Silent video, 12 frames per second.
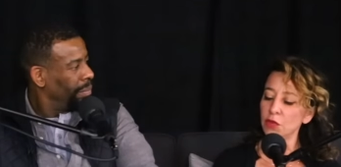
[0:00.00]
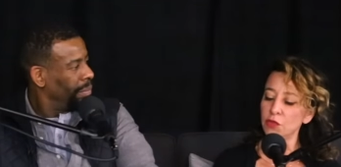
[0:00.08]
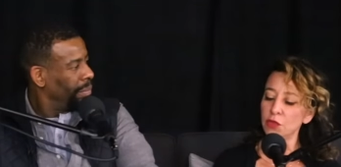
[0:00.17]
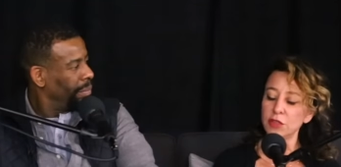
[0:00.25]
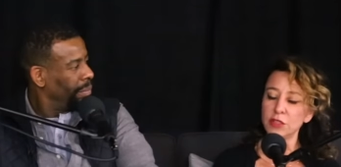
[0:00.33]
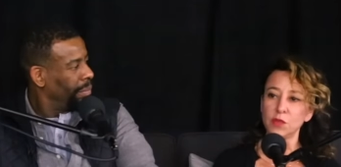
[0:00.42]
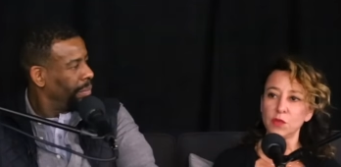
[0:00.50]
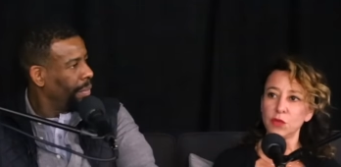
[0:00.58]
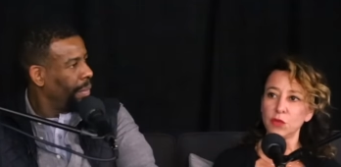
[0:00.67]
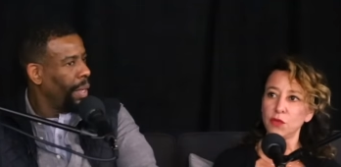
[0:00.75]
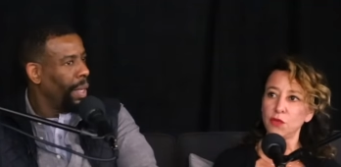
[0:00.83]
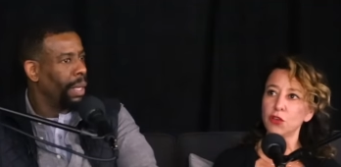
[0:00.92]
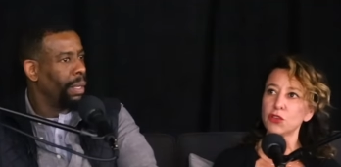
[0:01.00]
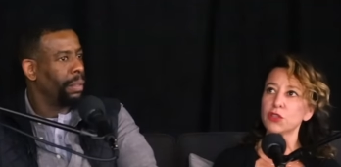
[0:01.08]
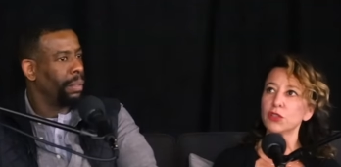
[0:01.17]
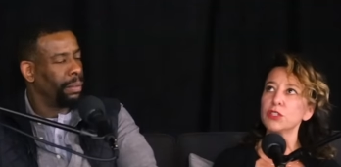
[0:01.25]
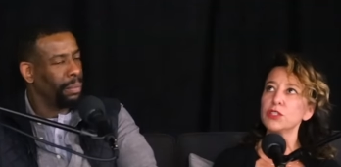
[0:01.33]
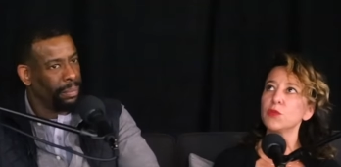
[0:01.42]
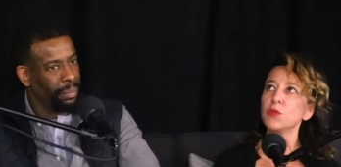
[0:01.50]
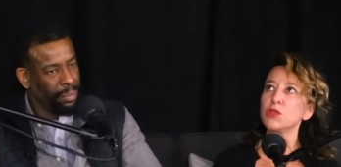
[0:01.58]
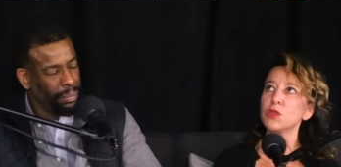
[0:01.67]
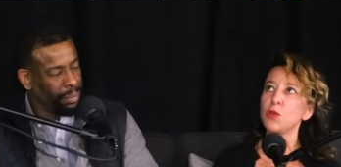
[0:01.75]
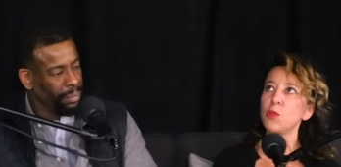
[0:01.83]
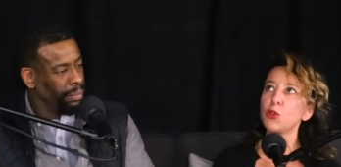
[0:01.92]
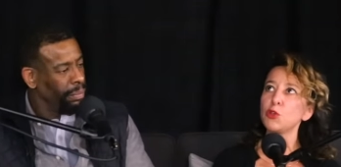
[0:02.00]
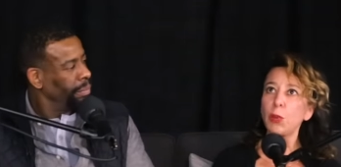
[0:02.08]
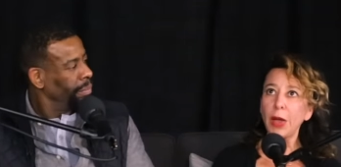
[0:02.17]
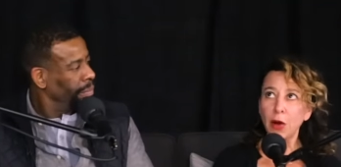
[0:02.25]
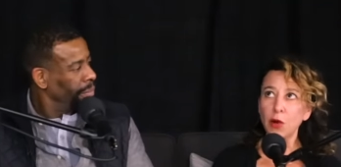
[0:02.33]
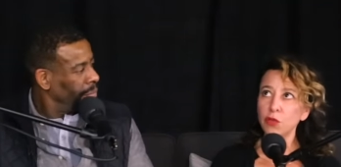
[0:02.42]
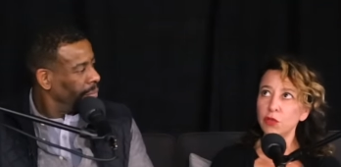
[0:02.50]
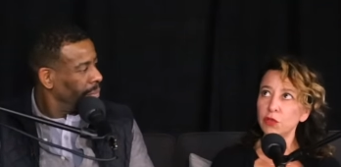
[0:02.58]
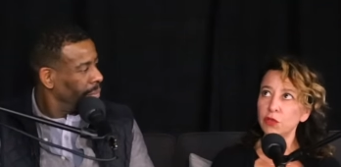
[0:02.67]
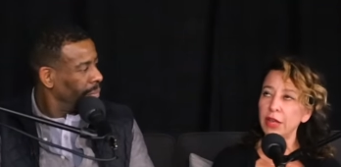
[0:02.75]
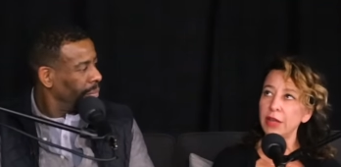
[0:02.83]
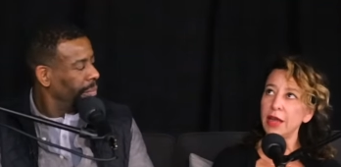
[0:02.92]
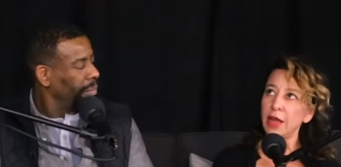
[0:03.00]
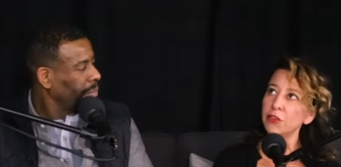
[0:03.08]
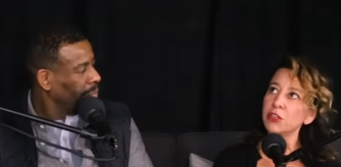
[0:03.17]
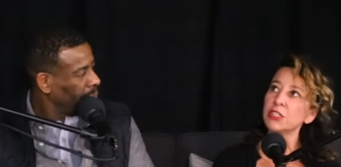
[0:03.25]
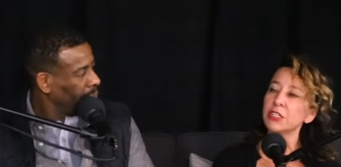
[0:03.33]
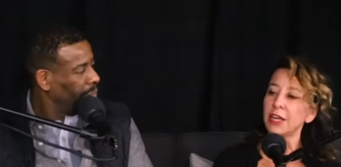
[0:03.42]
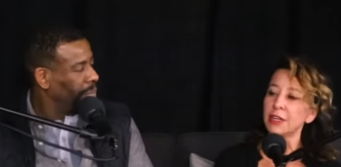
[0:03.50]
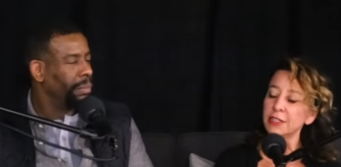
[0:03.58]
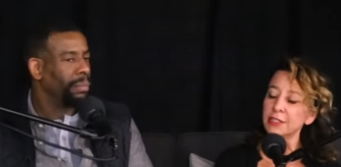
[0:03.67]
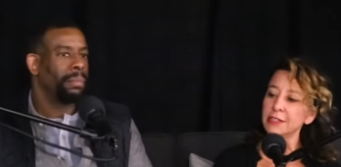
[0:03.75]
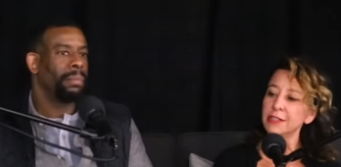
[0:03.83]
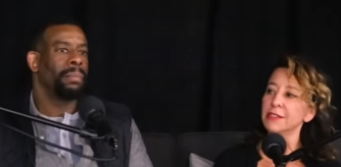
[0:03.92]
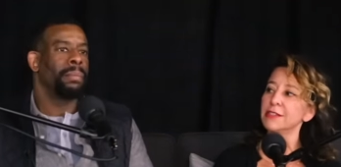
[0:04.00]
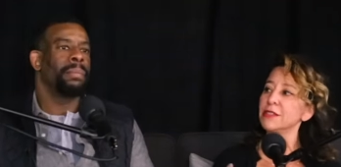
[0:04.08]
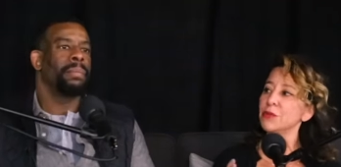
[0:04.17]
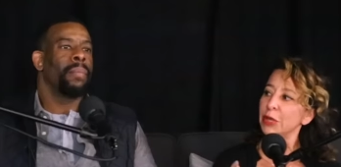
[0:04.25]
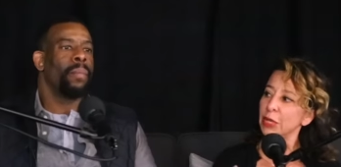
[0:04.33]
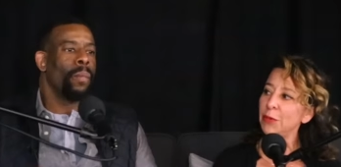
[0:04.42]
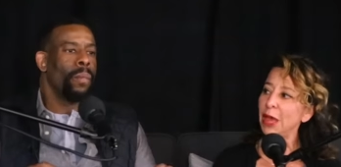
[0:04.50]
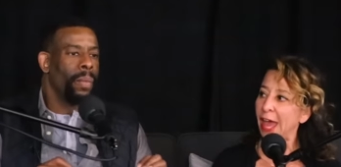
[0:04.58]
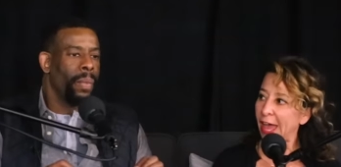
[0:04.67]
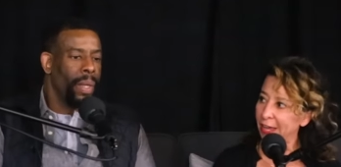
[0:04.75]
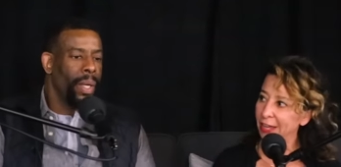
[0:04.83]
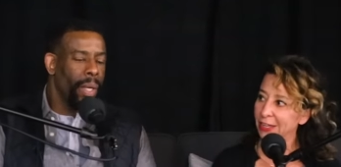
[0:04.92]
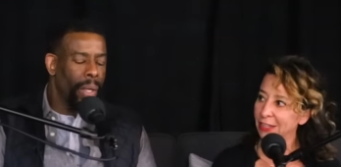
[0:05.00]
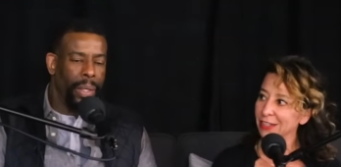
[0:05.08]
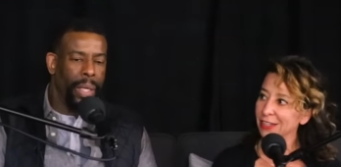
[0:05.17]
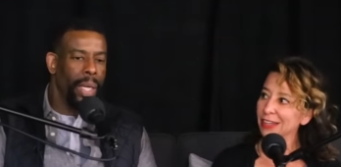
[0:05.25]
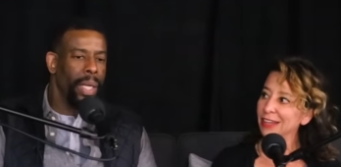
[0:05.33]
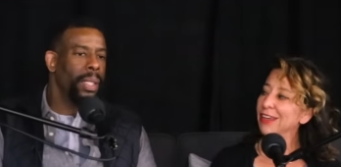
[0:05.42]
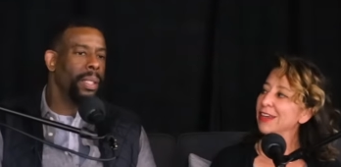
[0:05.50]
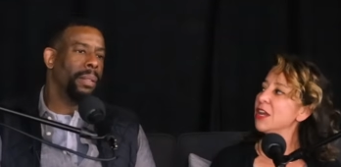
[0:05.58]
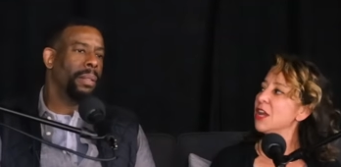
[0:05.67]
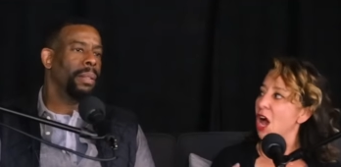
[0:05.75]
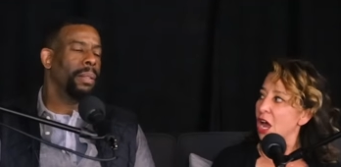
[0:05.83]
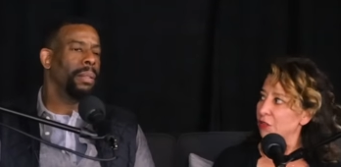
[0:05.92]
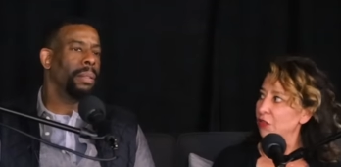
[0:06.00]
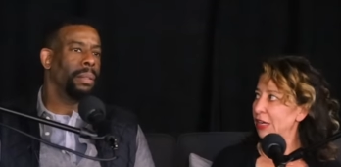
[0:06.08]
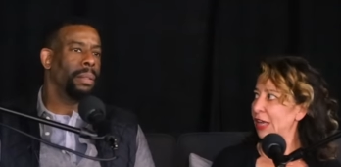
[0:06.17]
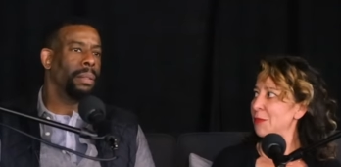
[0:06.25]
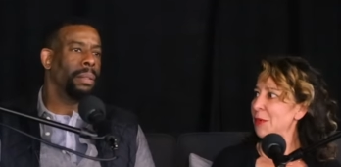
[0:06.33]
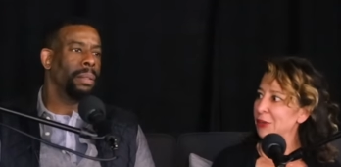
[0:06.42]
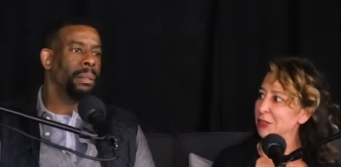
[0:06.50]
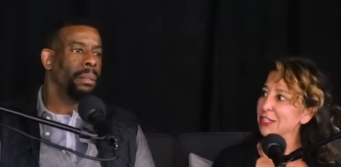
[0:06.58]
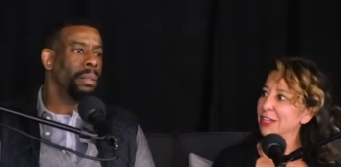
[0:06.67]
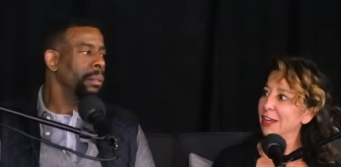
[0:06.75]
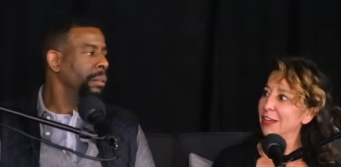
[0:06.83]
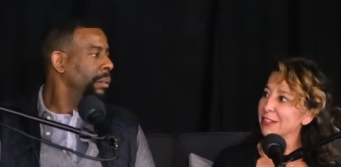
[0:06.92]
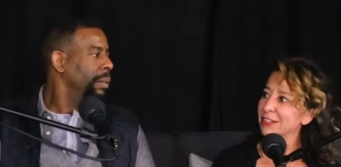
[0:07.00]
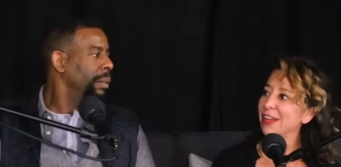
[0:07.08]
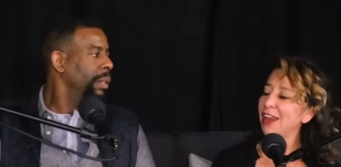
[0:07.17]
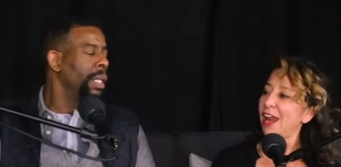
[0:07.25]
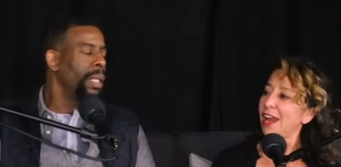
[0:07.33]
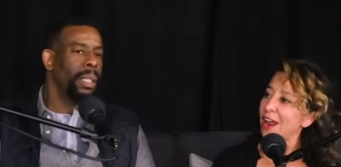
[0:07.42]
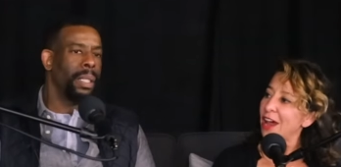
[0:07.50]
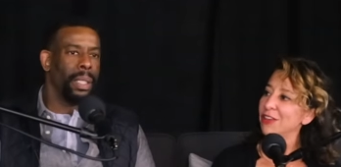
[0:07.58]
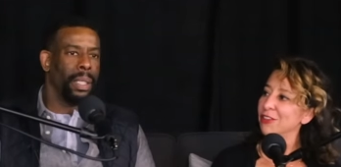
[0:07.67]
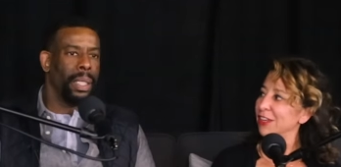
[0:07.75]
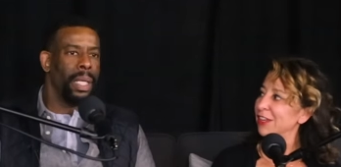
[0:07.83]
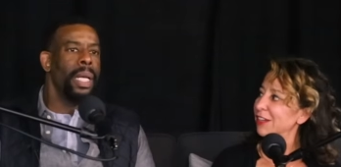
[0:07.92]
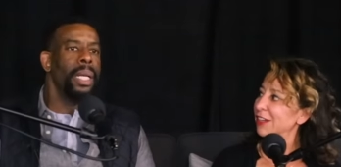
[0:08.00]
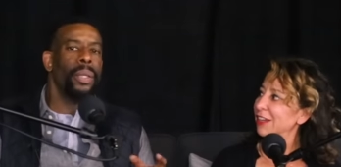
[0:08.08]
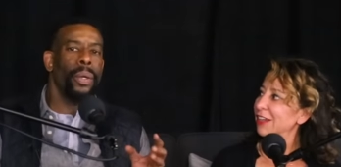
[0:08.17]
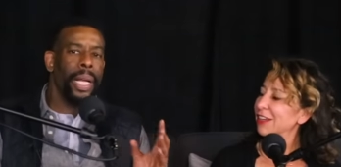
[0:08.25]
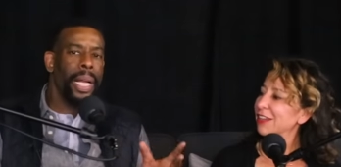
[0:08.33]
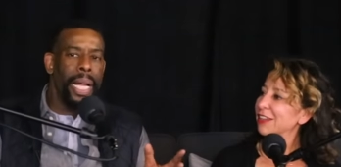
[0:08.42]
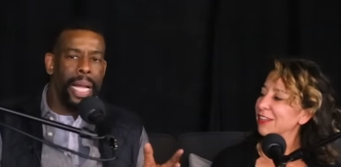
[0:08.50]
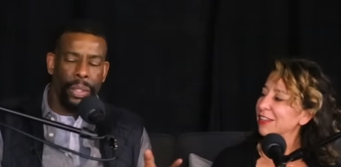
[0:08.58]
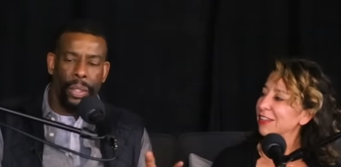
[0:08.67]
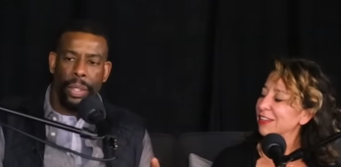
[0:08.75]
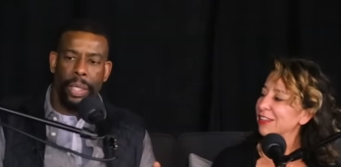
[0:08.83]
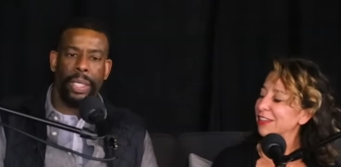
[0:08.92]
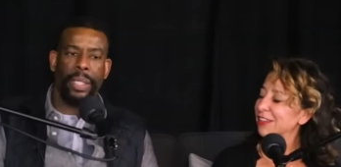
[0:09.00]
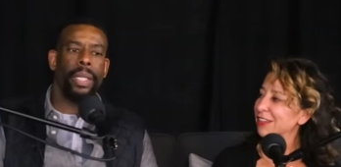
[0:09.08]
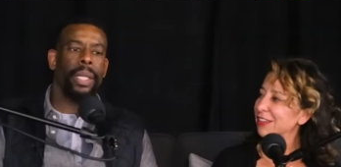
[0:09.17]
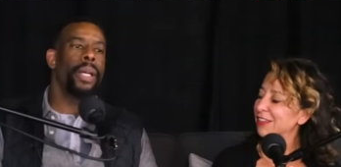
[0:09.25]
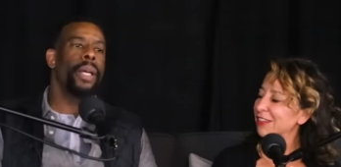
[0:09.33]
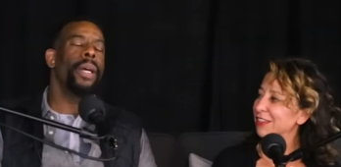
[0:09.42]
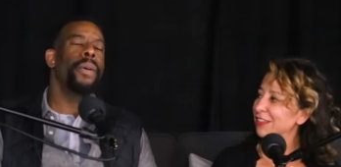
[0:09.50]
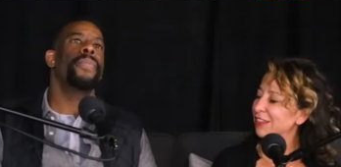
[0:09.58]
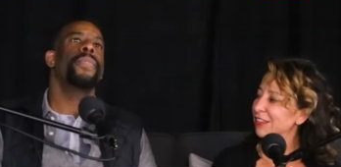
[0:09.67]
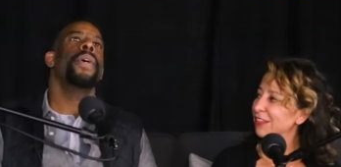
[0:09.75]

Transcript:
Speaker 1: even though this was, the first collision was the most powerful event ever detected since the Big Bang. Okay. None of it came out as light. None of it. Right. So can
Speaker 2: I ask you this? If